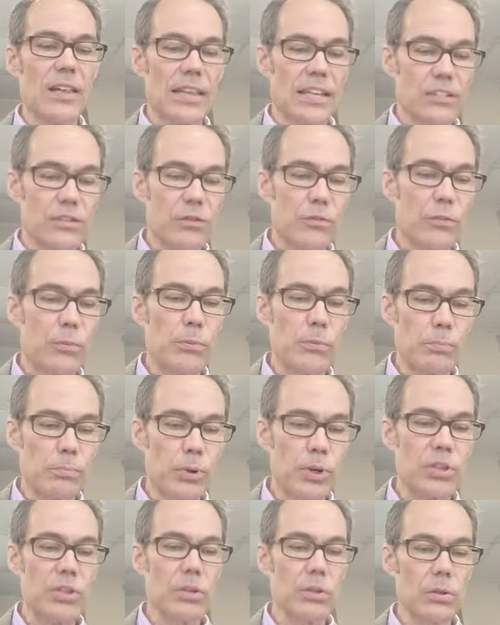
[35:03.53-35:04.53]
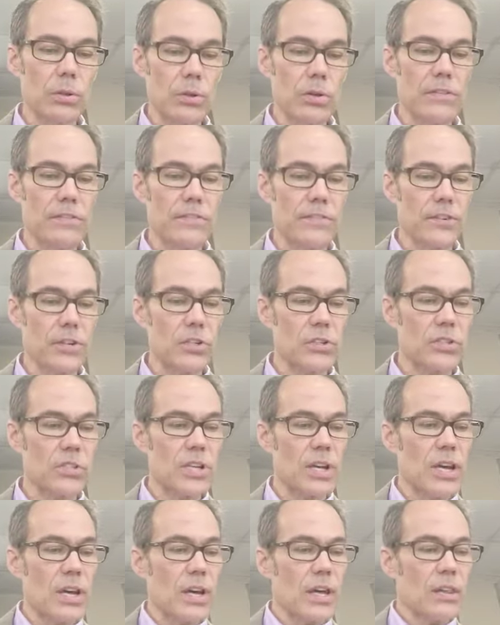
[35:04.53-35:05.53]
as you put the Lord first,
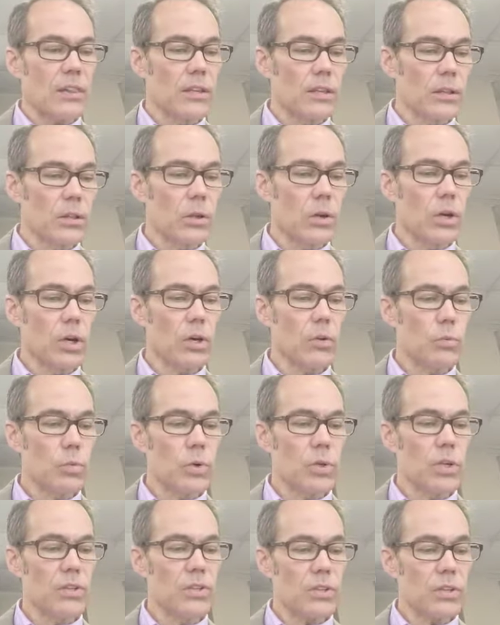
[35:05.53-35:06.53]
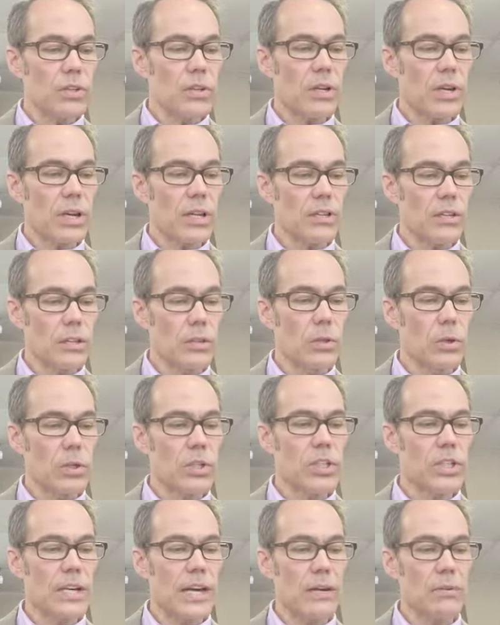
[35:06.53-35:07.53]
the Lord
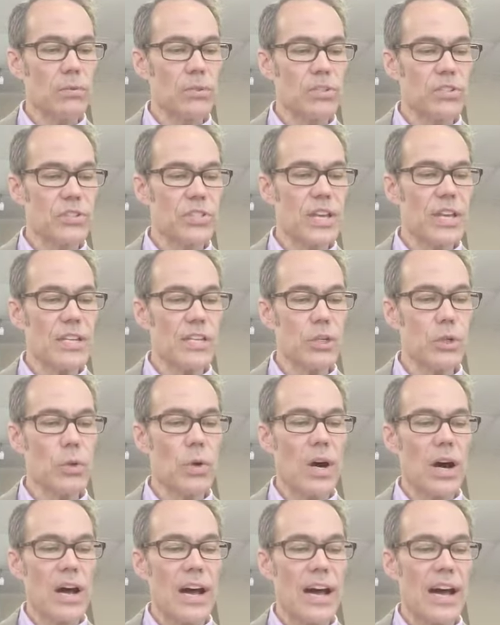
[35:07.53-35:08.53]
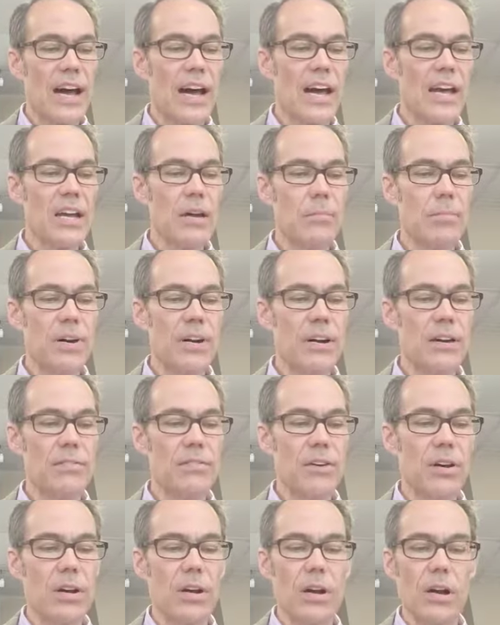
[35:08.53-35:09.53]
your God will set you high above
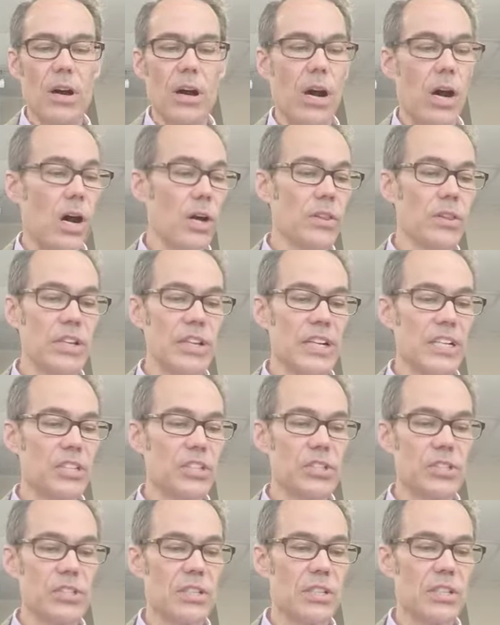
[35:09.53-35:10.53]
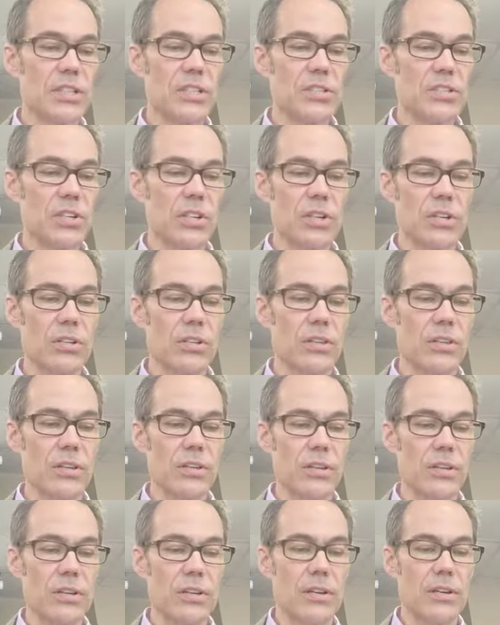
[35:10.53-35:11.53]
all the nations of this earth.
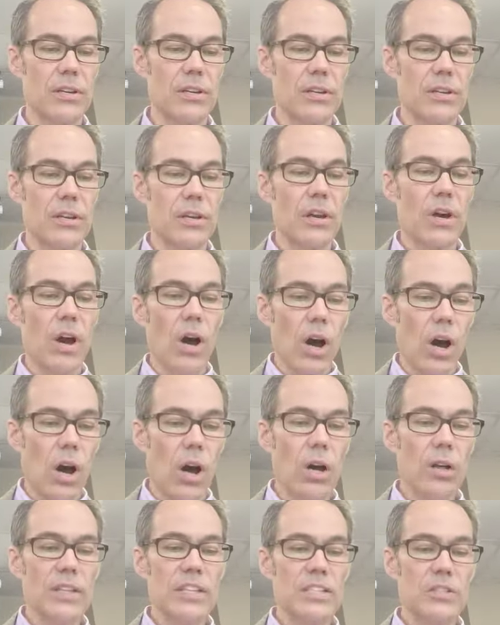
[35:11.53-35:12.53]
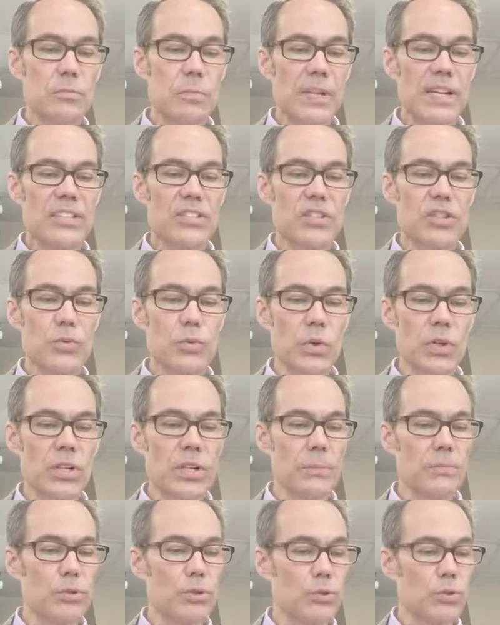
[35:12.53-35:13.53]
All these blessings will
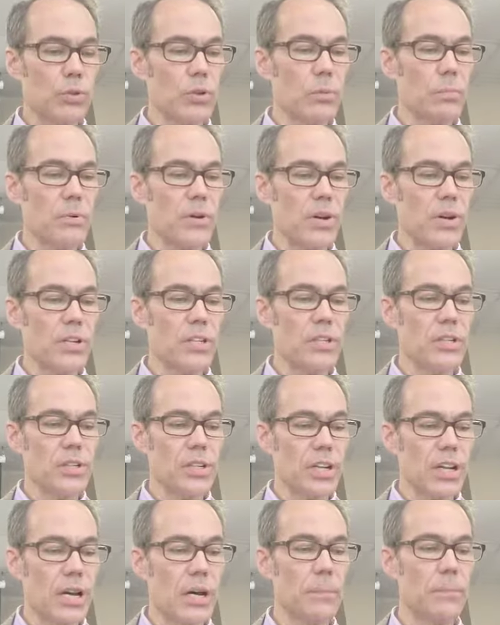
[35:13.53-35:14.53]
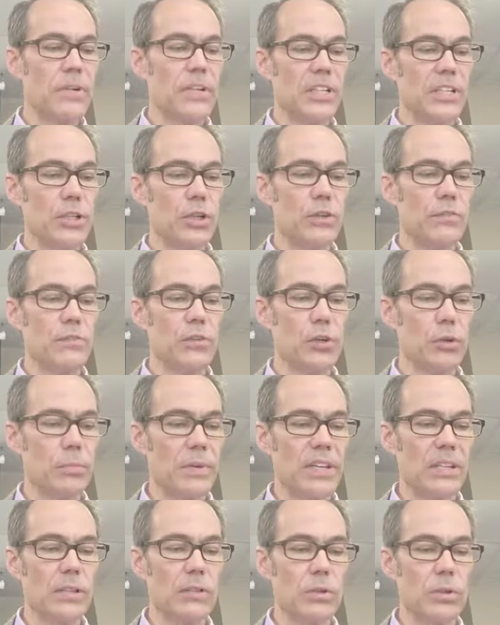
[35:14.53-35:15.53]
come true upon you and accompany you if you
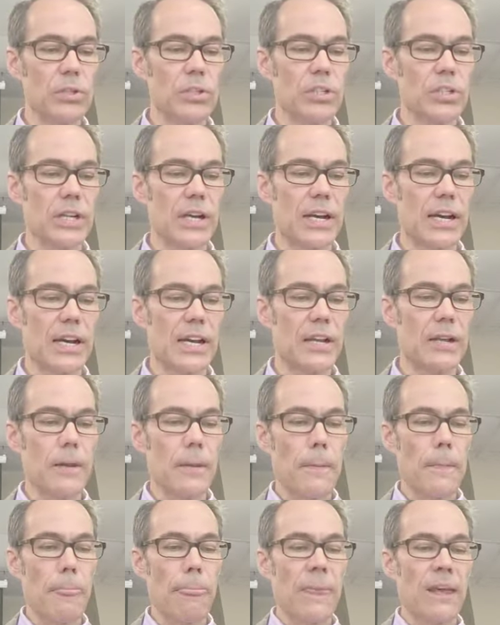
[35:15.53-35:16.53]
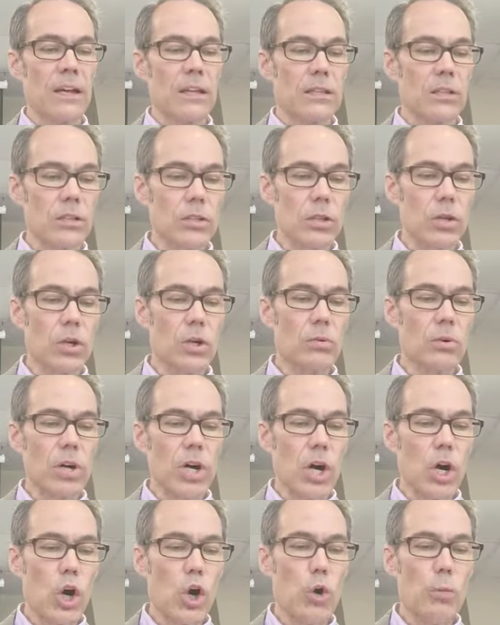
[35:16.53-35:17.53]
obey the Lord your God. The Lord
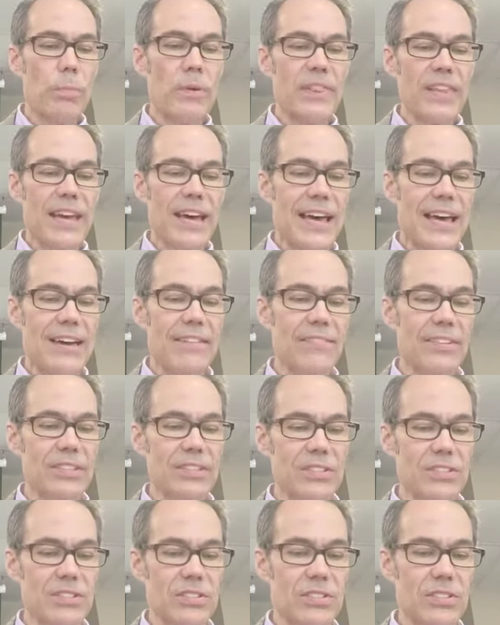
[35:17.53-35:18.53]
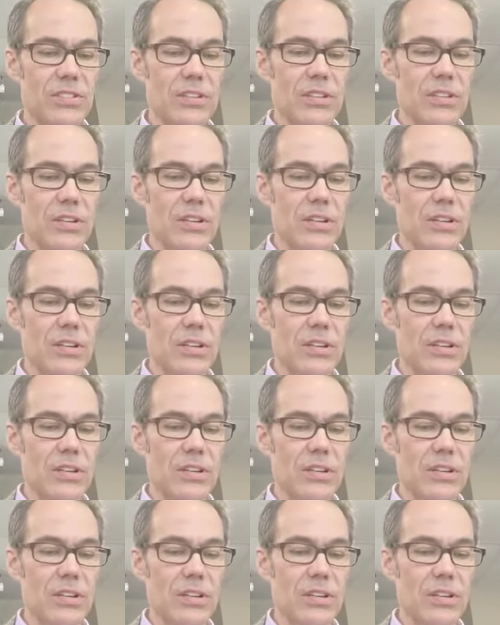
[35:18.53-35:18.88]
will open the heavens,